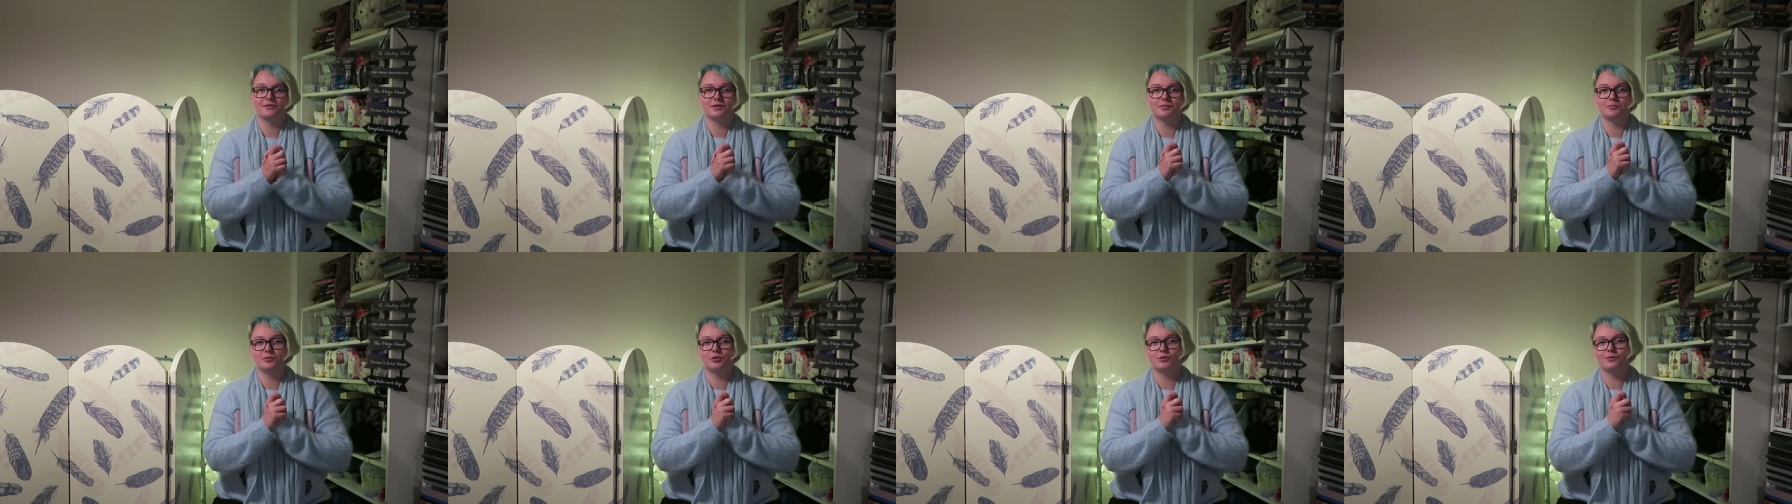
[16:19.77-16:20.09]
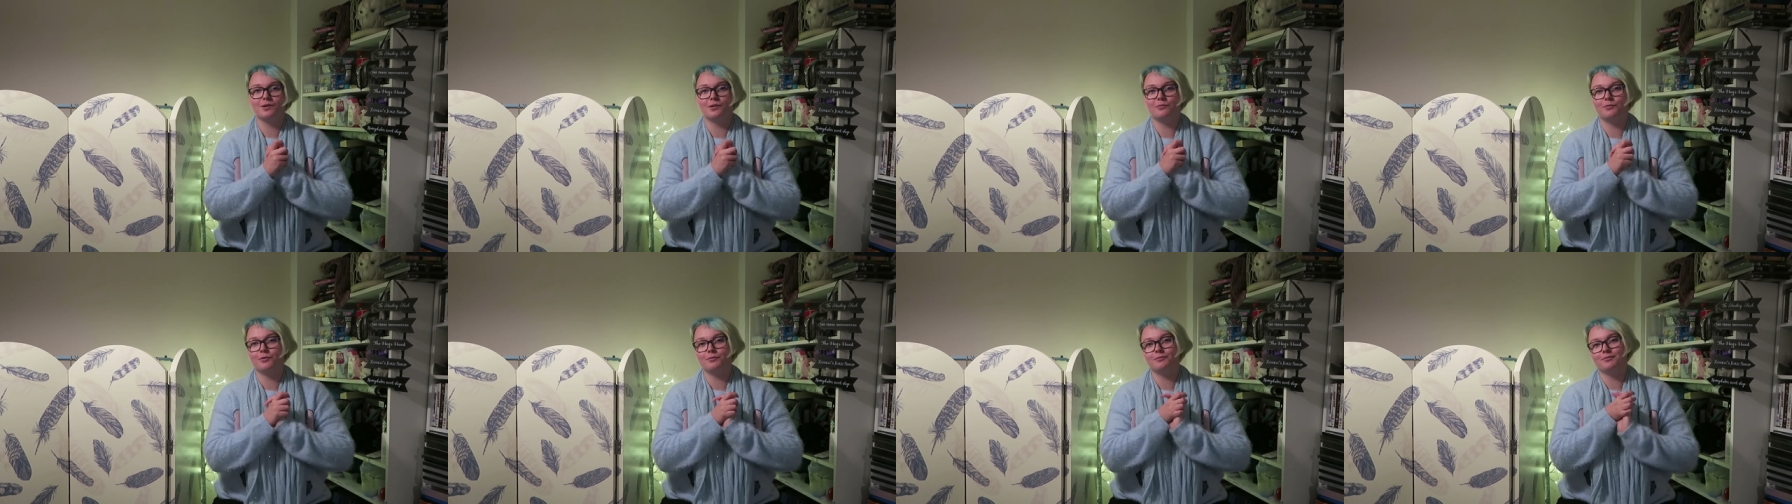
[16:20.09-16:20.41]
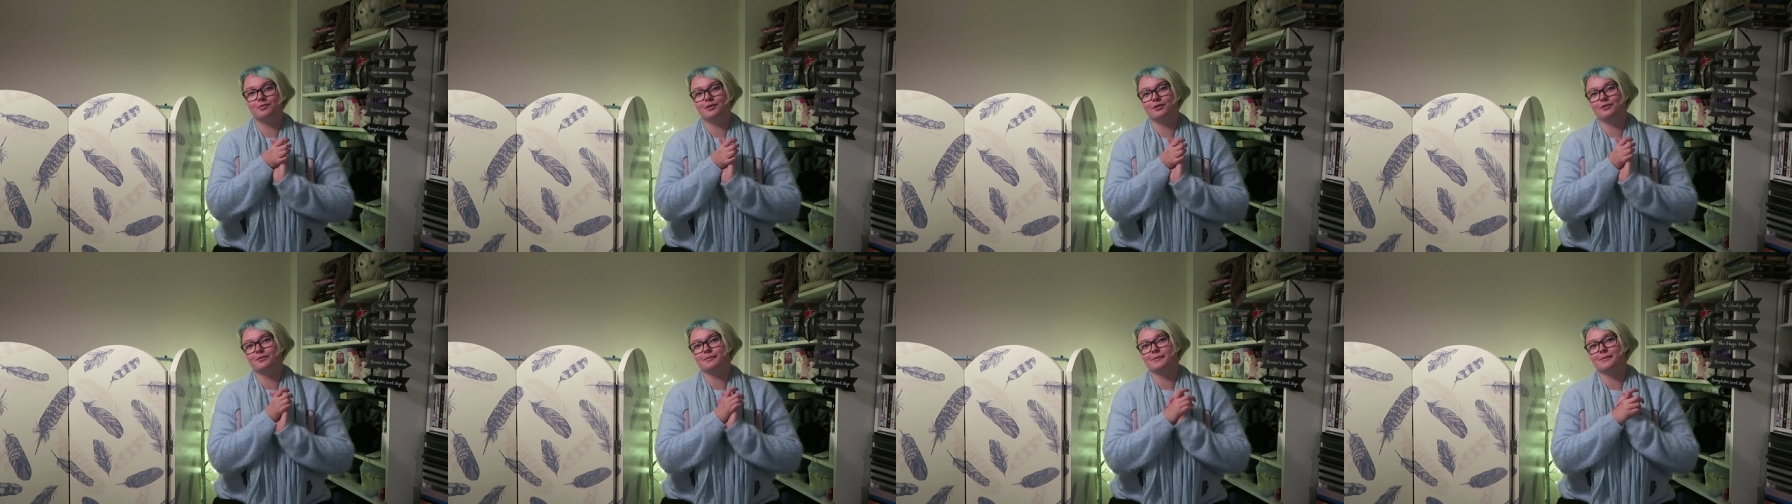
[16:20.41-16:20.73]
them all and
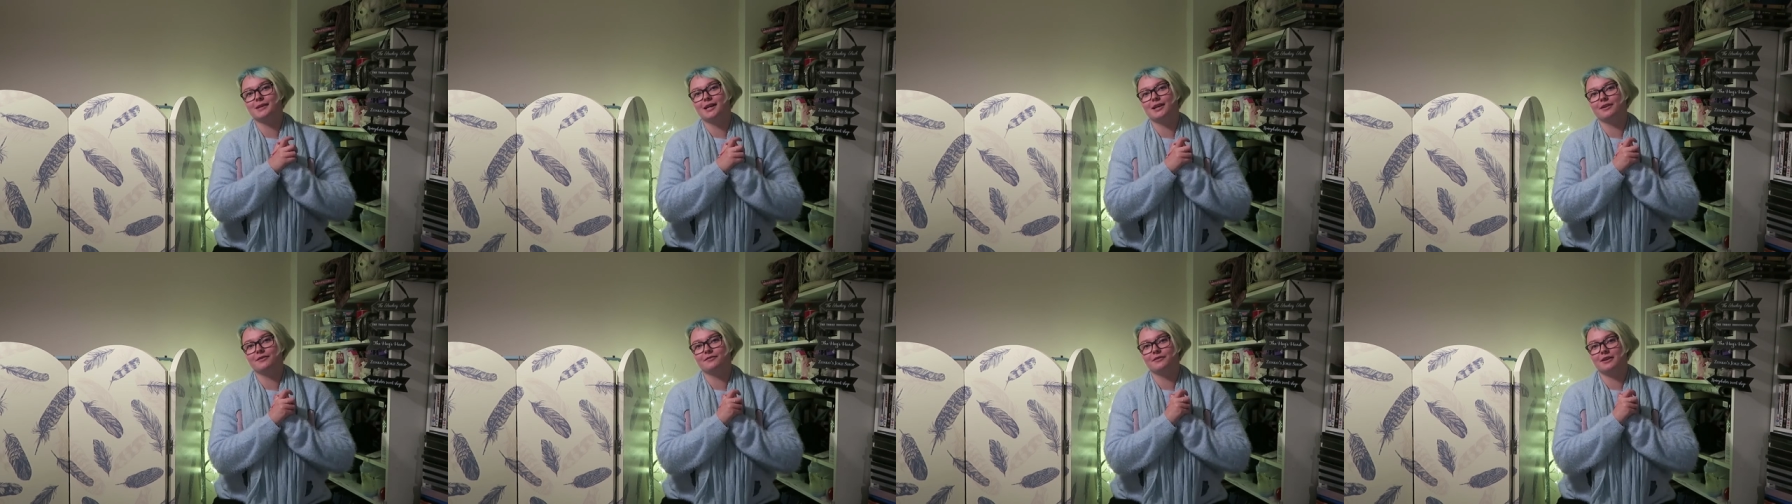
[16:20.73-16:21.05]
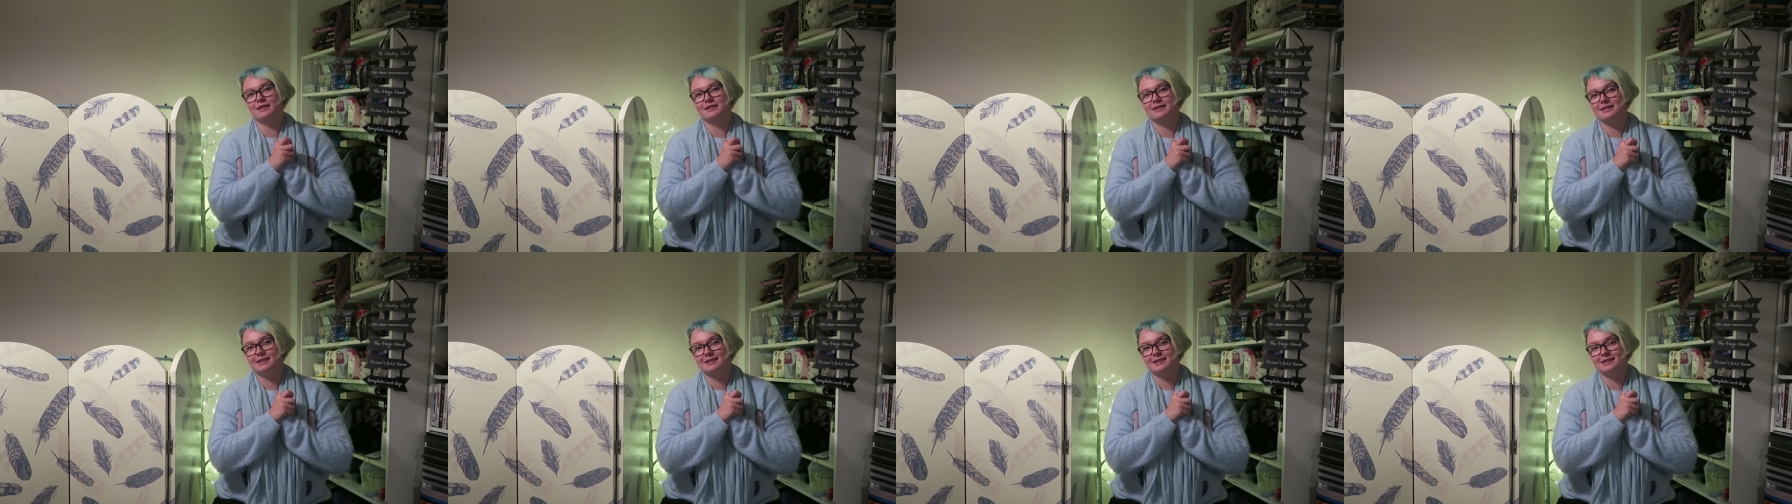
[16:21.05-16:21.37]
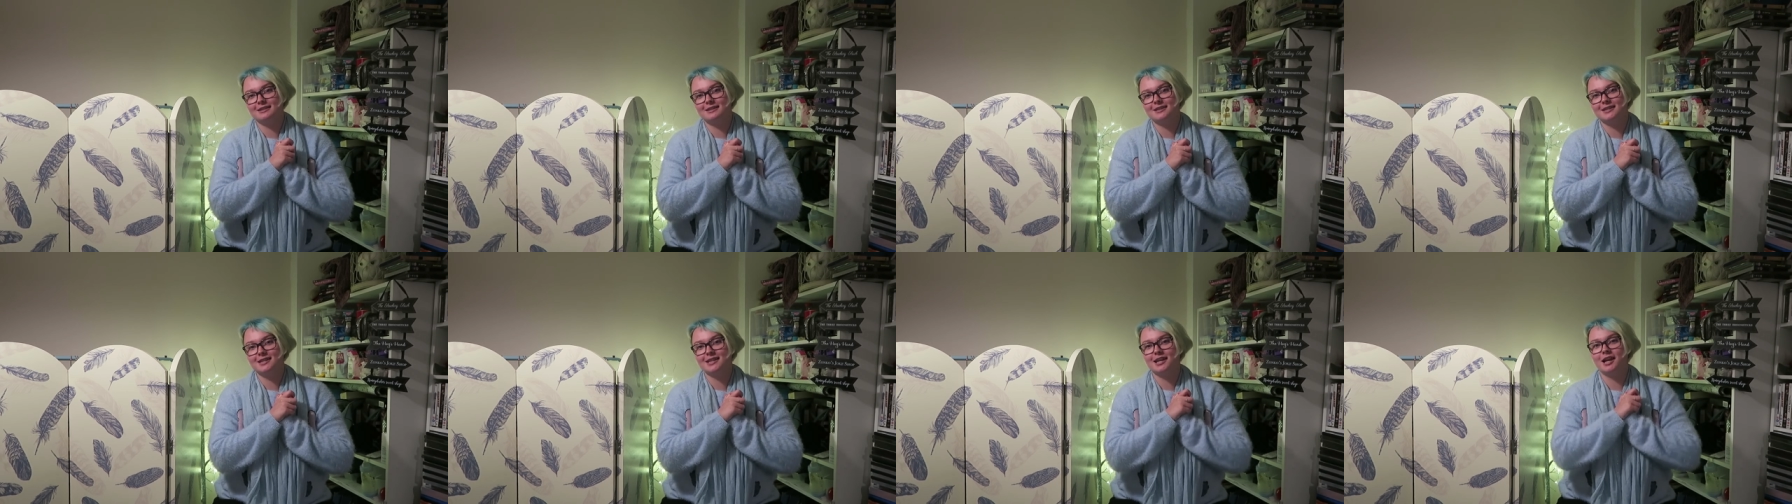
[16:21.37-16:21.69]
wouldn't put them there if I
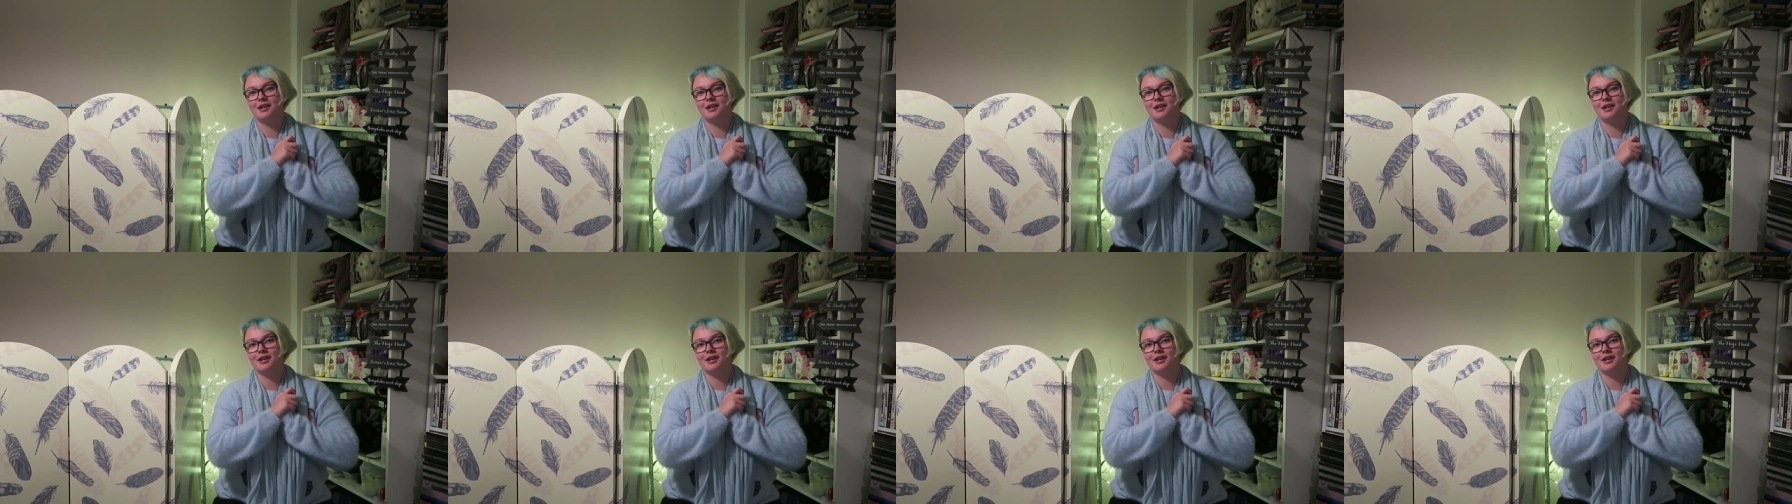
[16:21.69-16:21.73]
didn't.